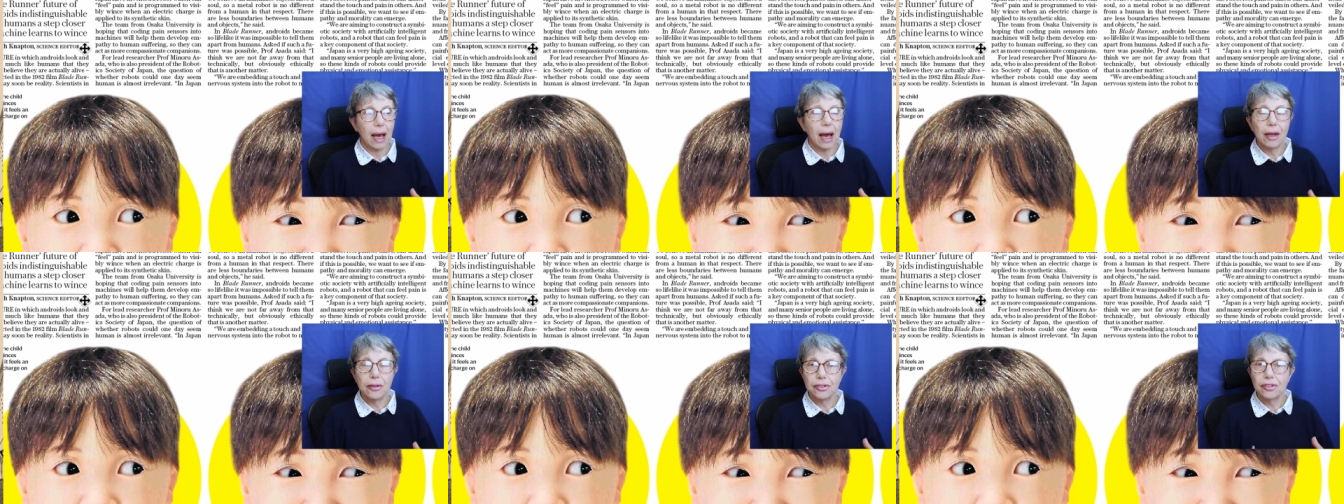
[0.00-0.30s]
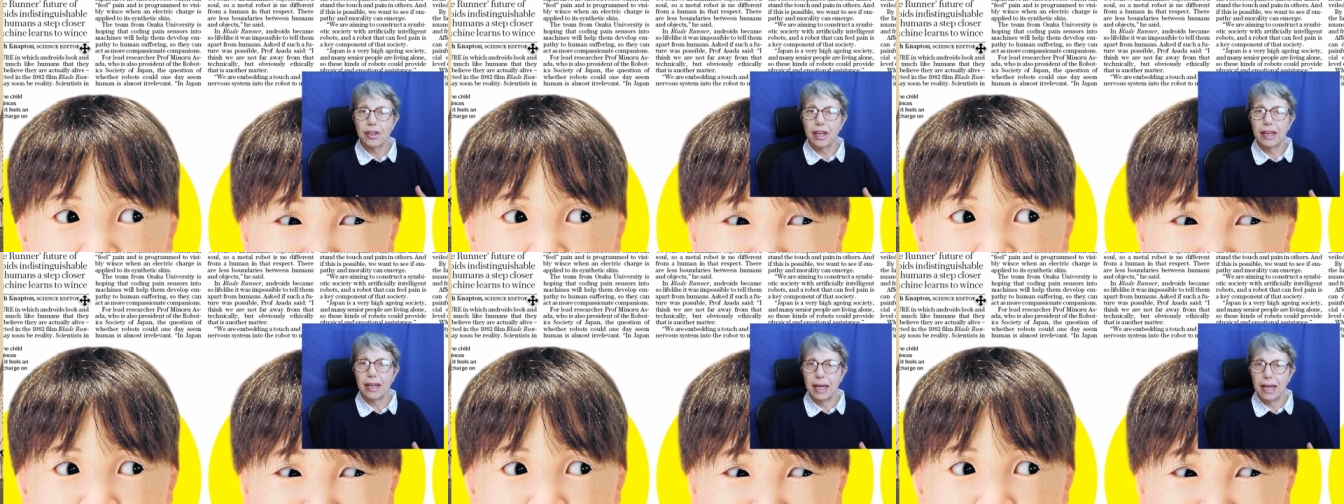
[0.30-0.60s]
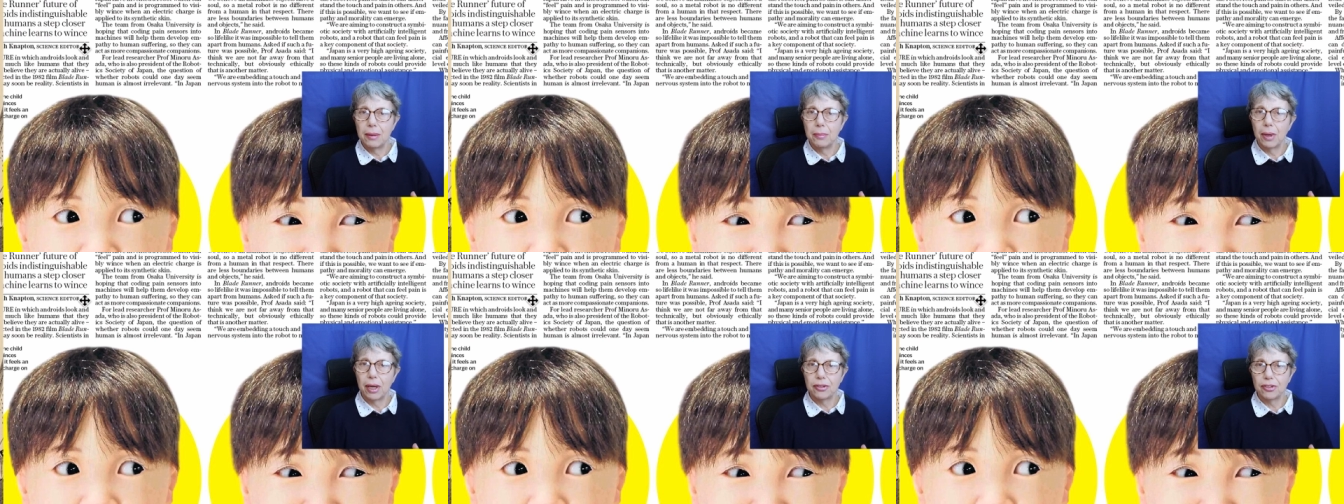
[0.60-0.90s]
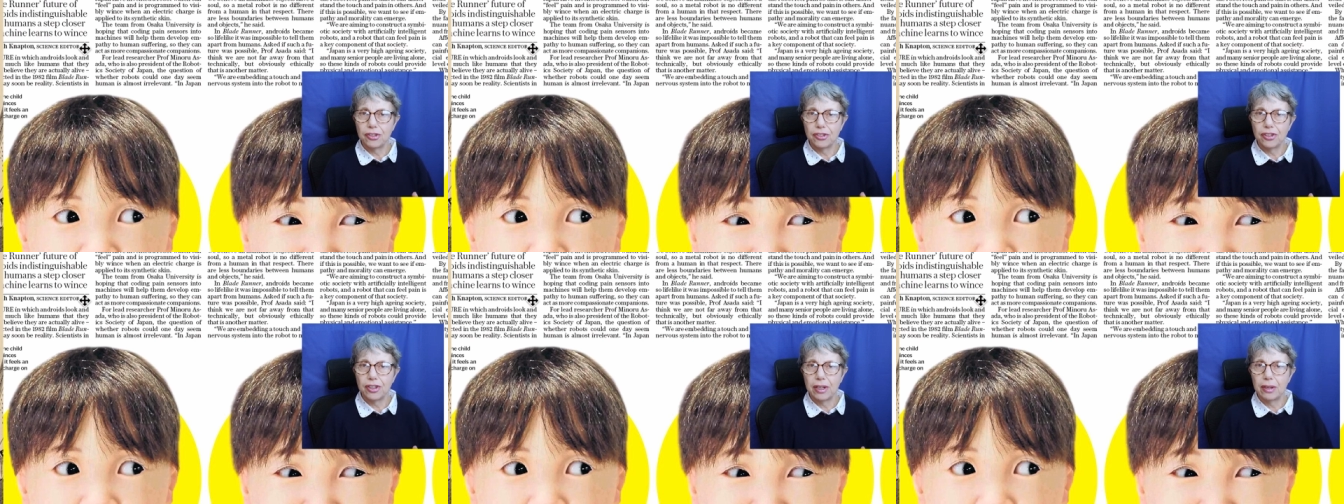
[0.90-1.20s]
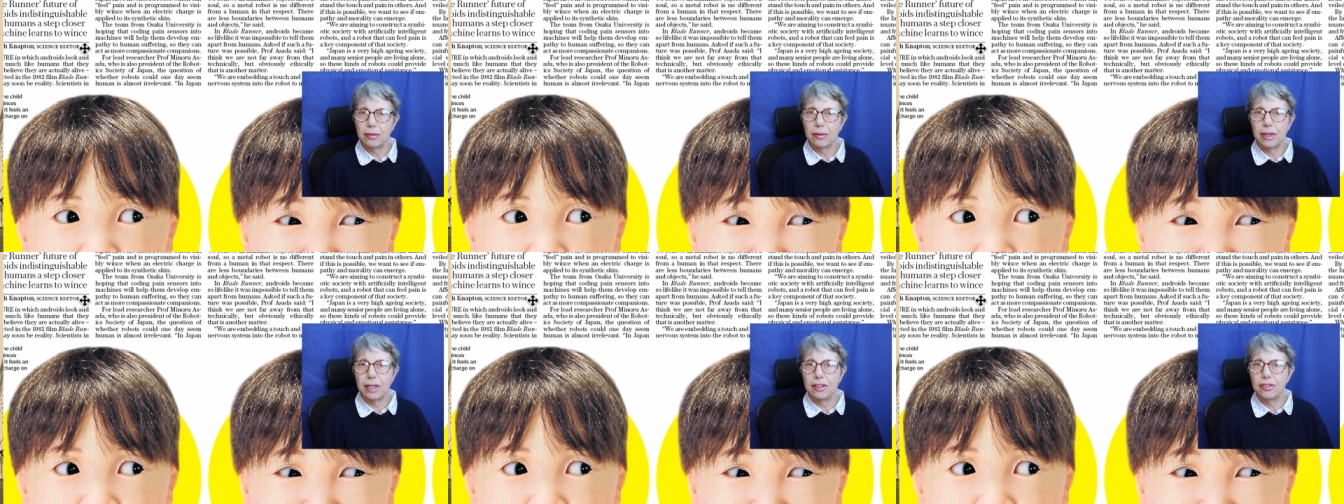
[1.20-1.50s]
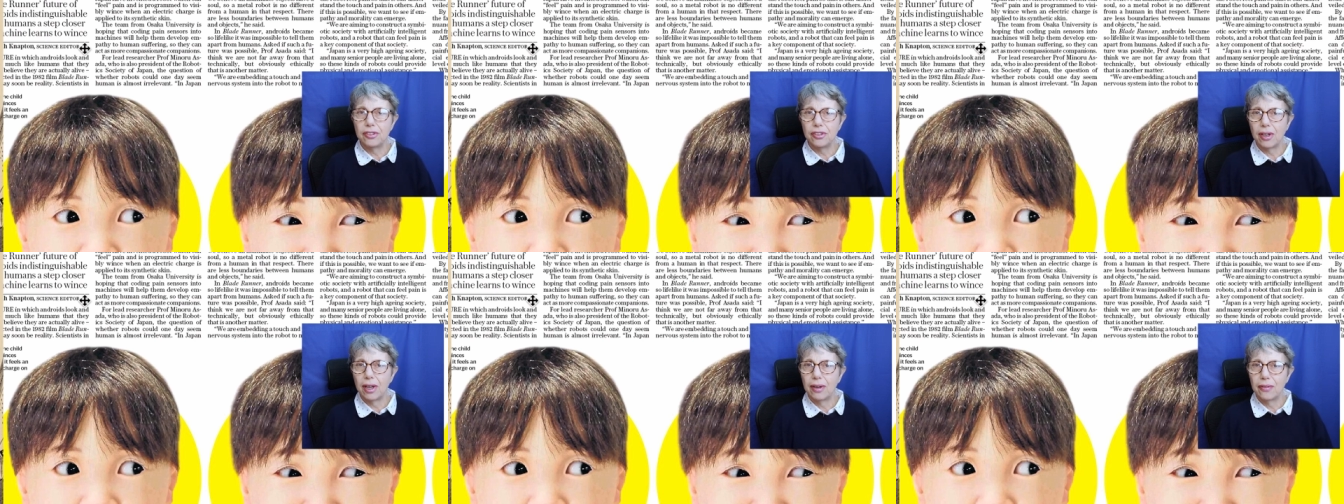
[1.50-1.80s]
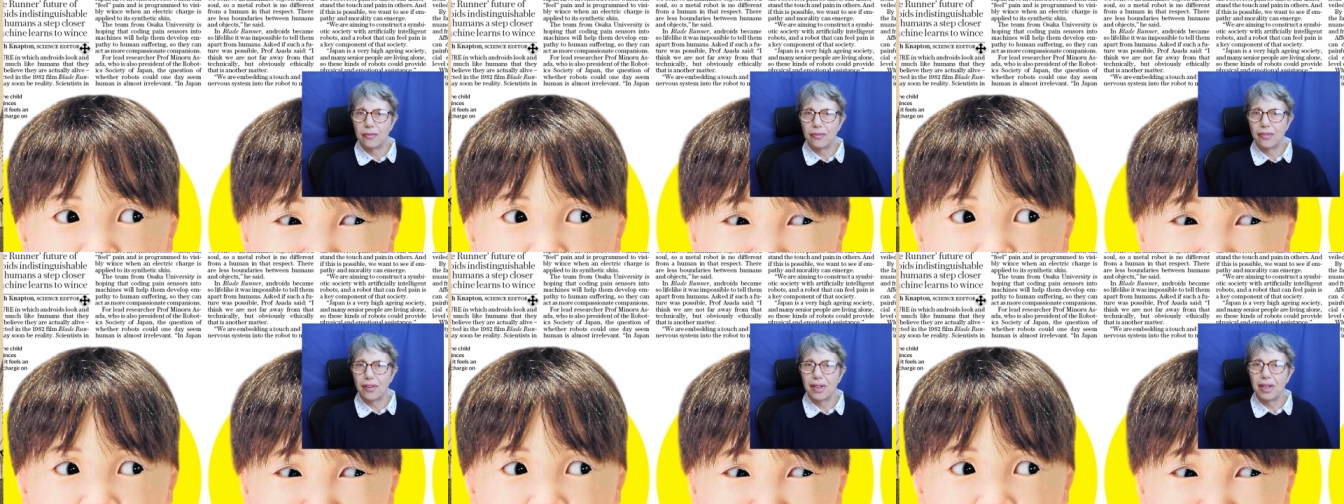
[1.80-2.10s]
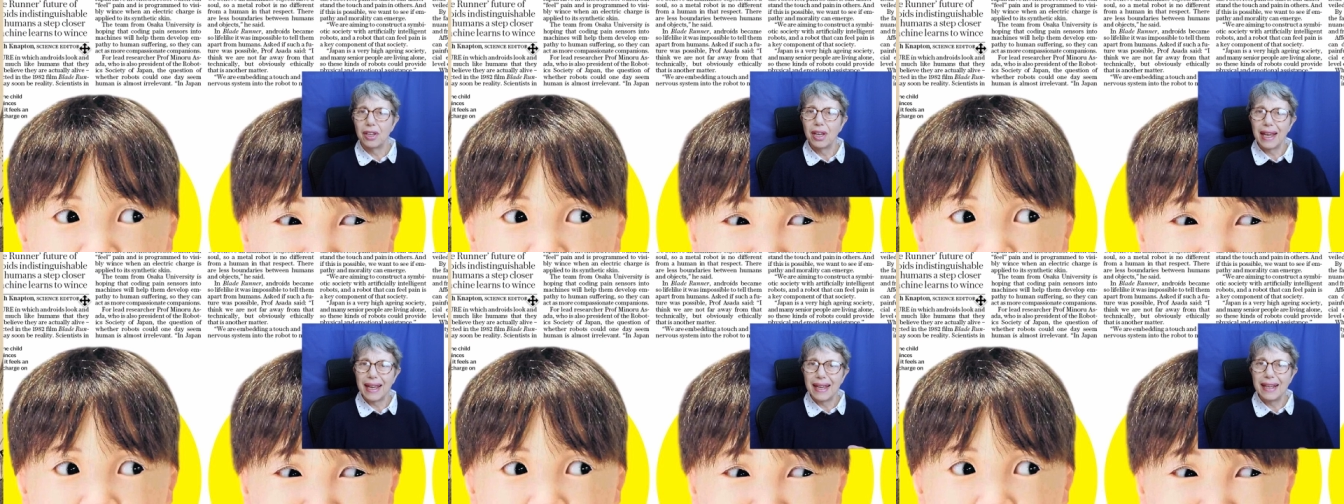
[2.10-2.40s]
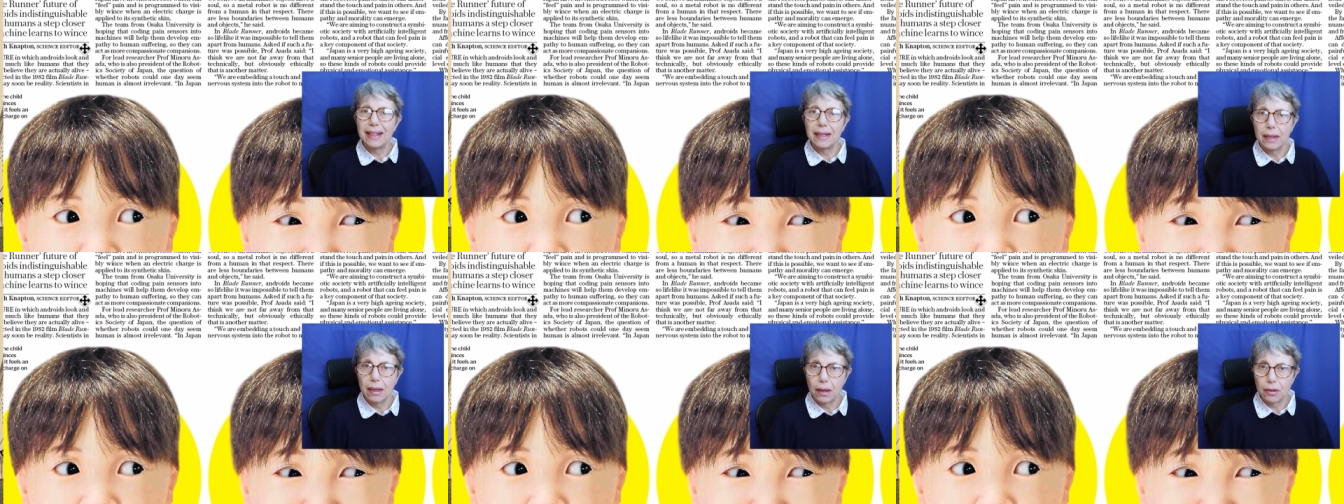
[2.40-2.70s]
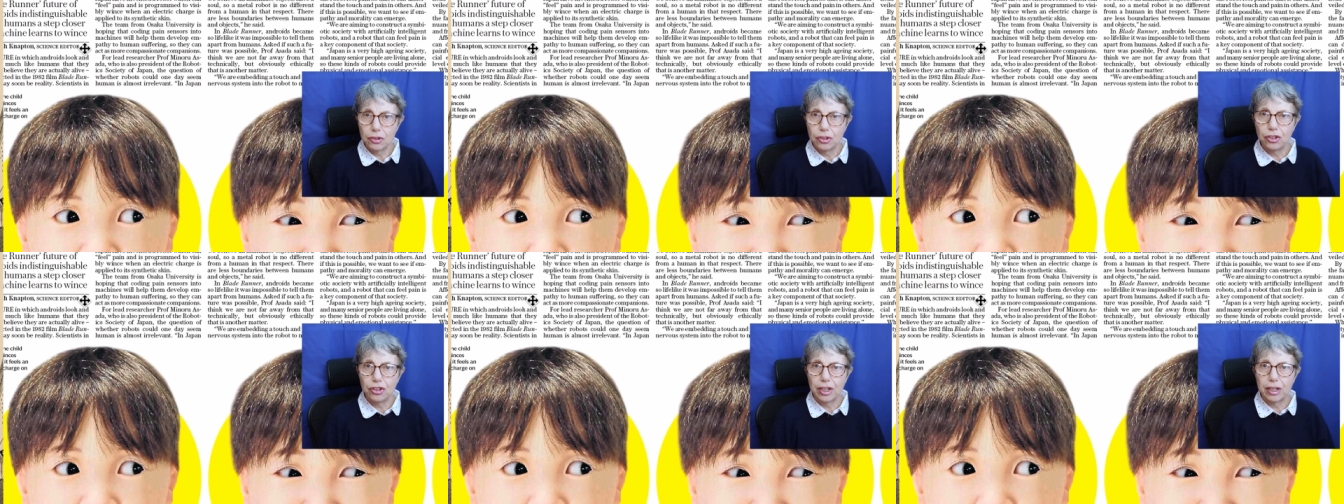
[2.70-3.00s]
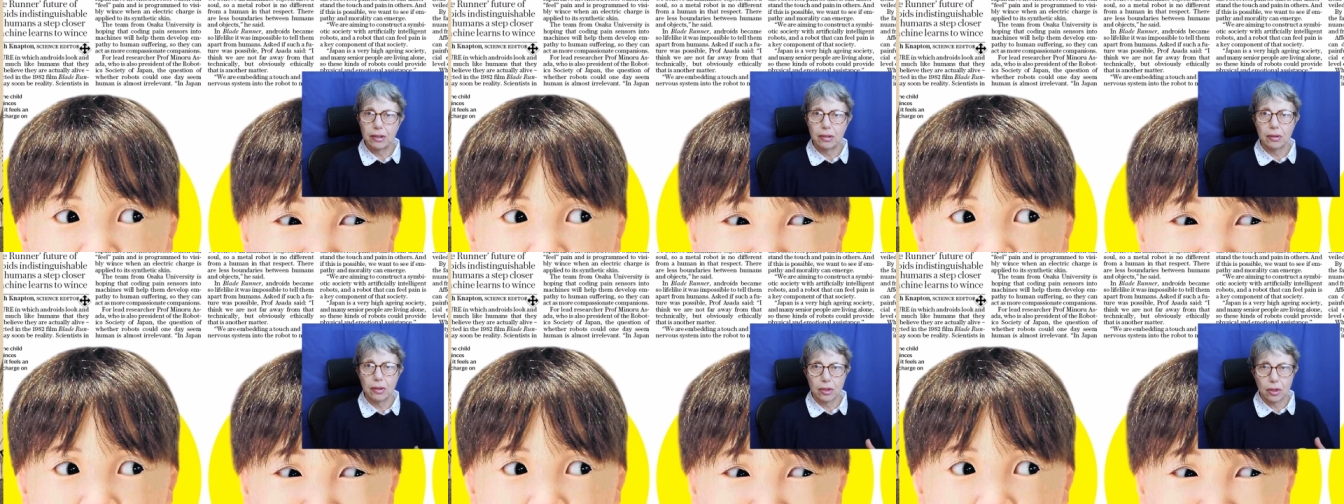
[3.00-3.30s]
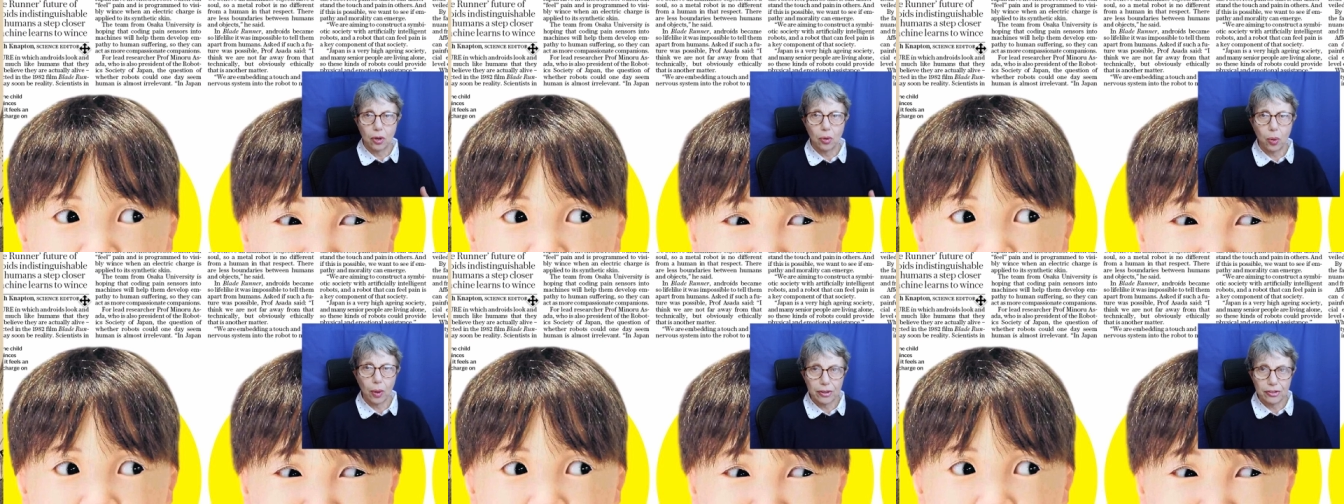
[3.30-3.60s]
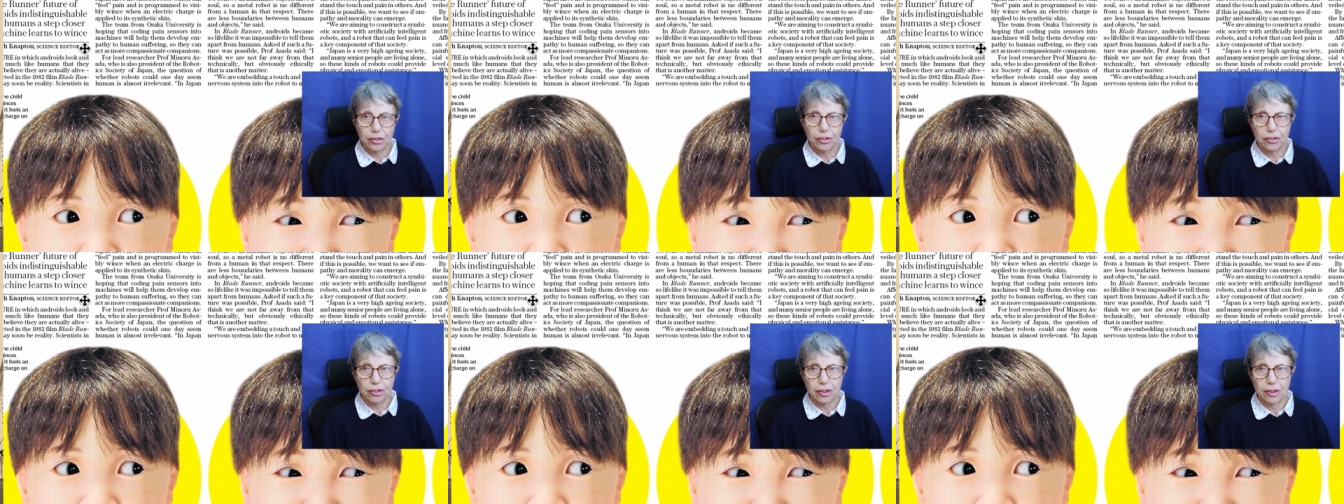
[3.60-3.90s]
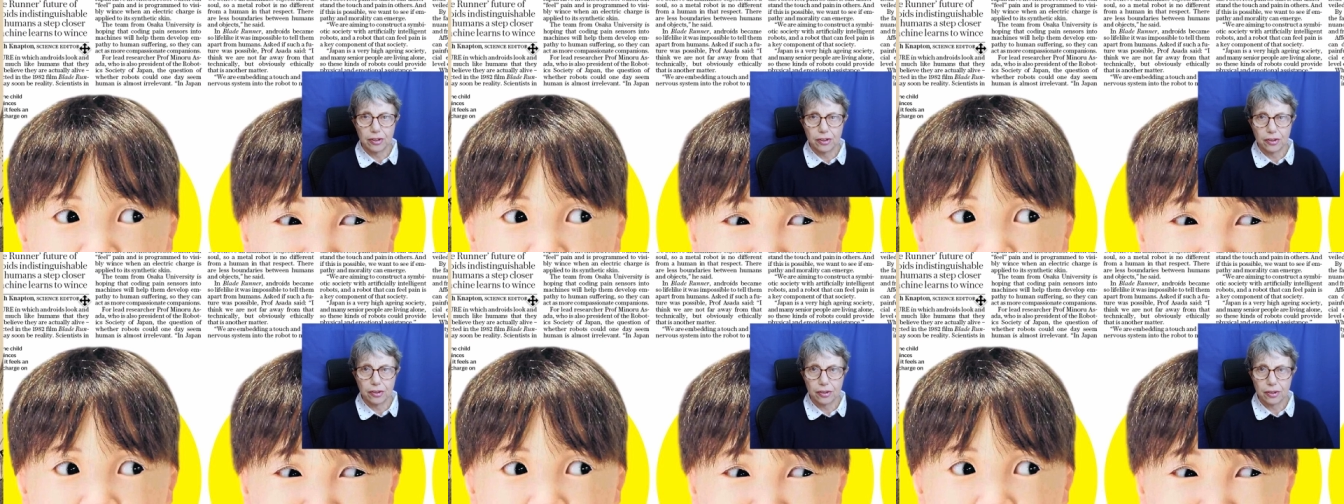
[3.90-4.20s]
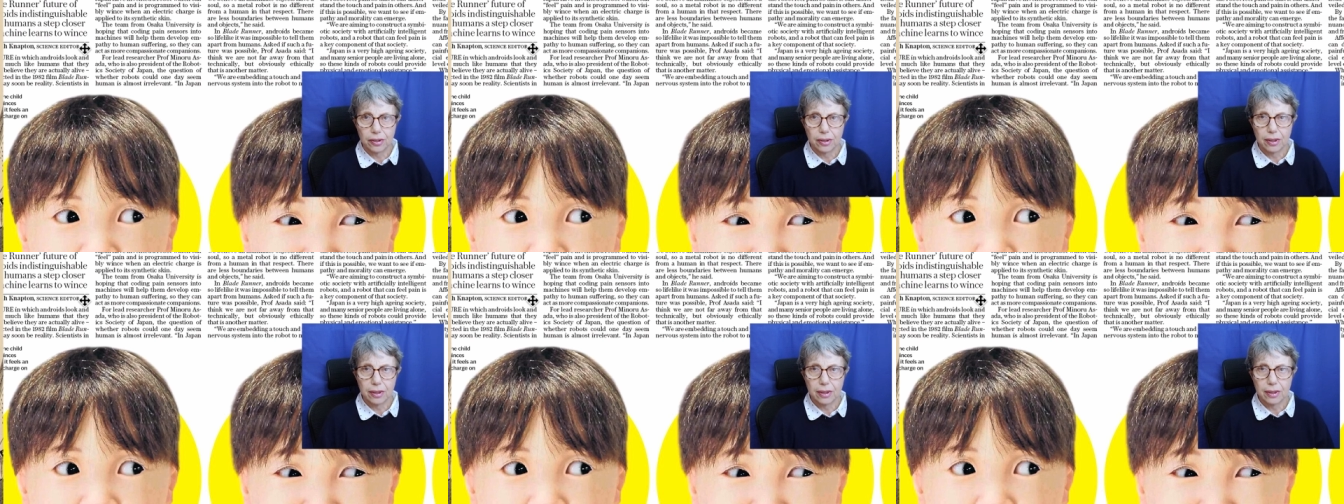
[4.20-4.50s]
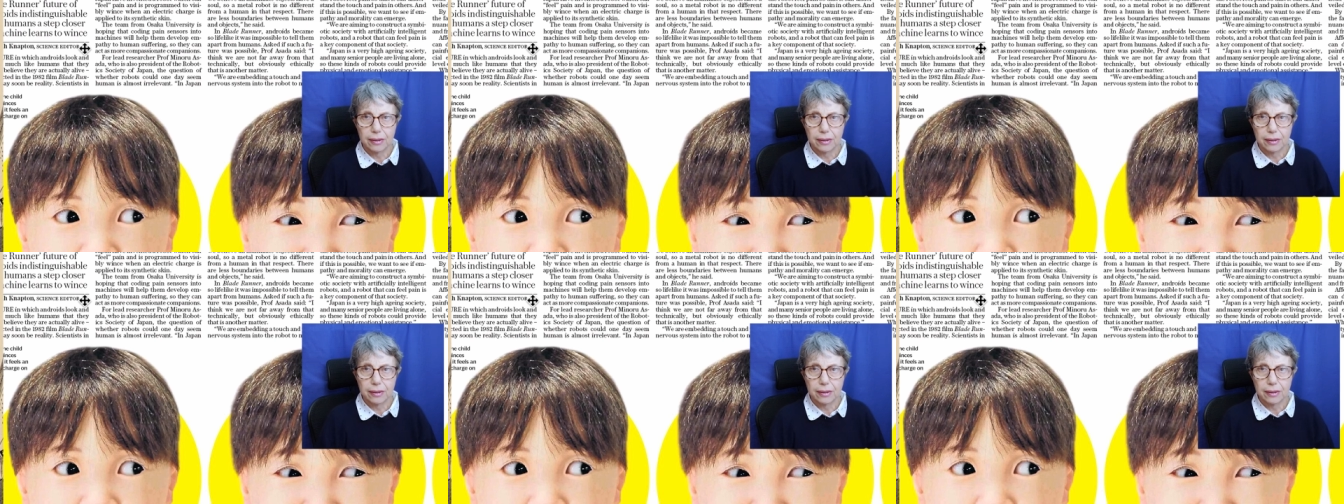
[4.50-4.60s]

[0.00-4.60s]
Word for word: asking him a series of illogical questions.